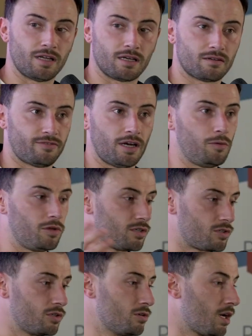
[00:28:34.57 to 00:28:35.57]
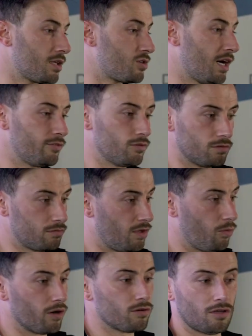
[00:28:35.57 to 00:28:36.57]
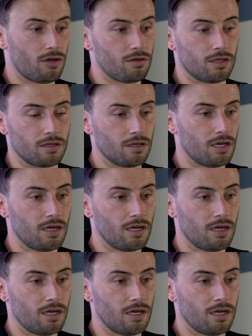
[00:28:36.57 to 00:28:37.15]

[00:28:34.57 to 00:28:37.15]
Like, for anyone who doesn't know, I travel the world now and